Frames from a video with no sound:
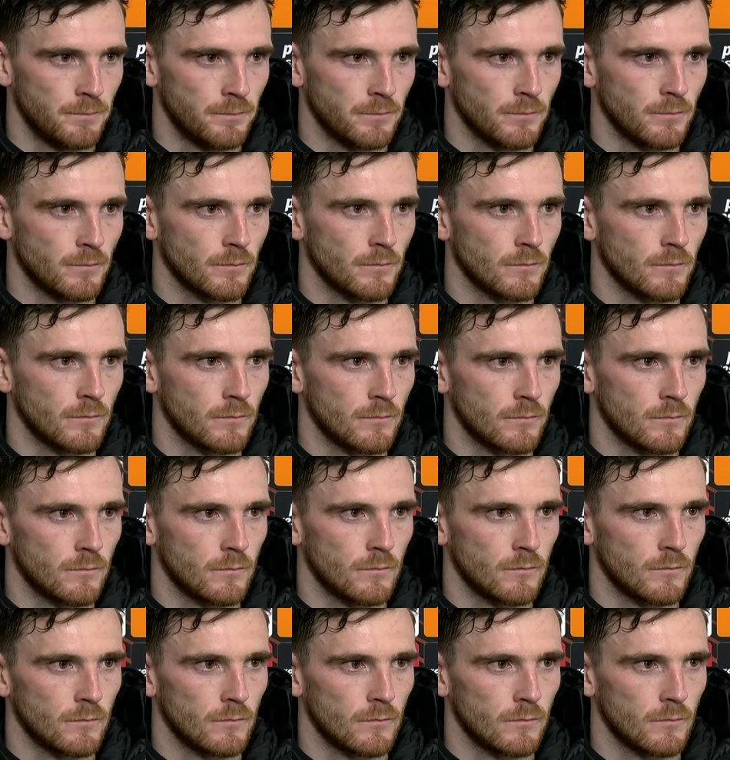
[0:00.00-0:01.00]
There are young
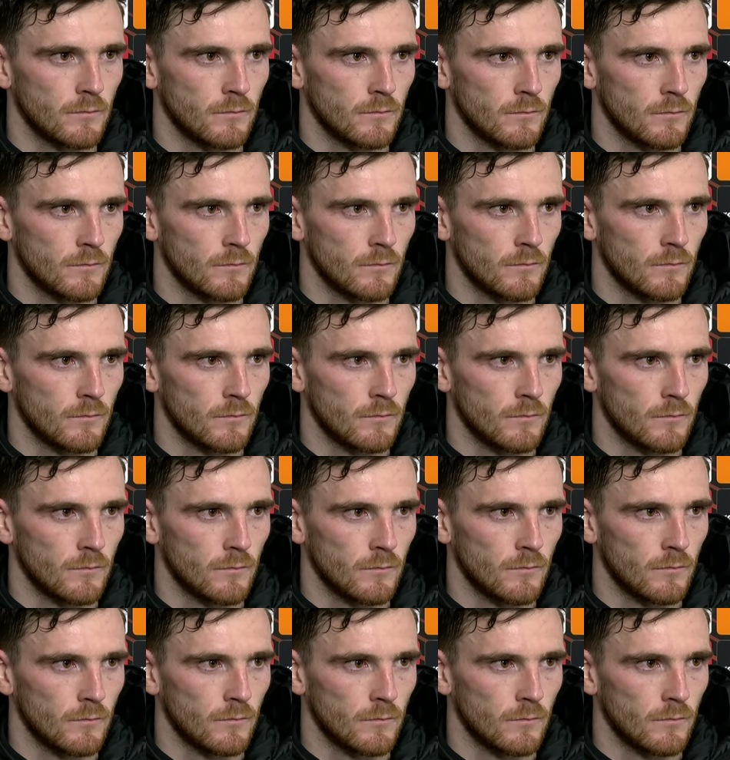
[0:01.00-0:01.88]
players coming into the lineup.